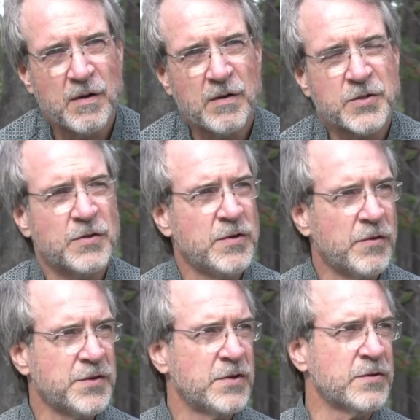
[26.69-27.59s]
So
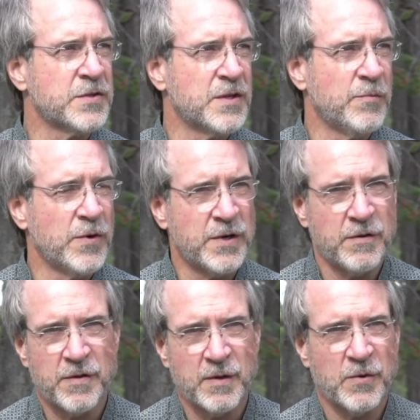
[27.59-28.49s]
you're somewhere,
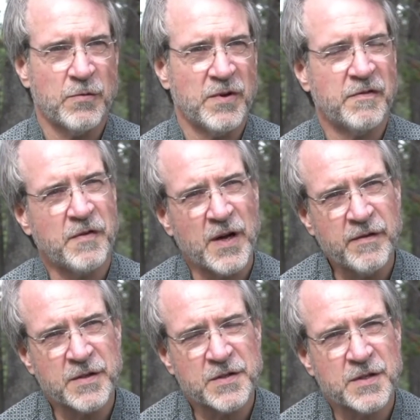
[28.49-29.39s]
you think, between
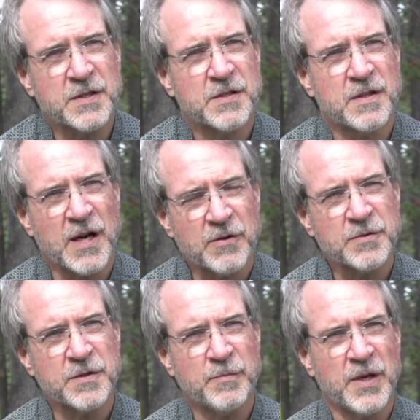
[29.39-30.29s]
5,000 and
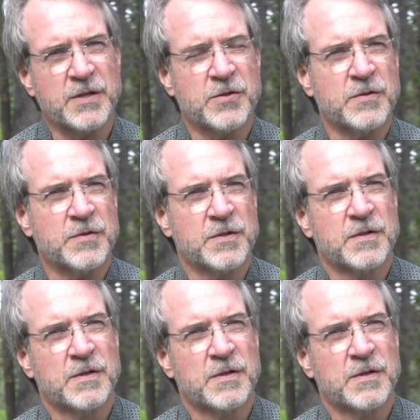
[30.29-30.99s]
6,000 banjos?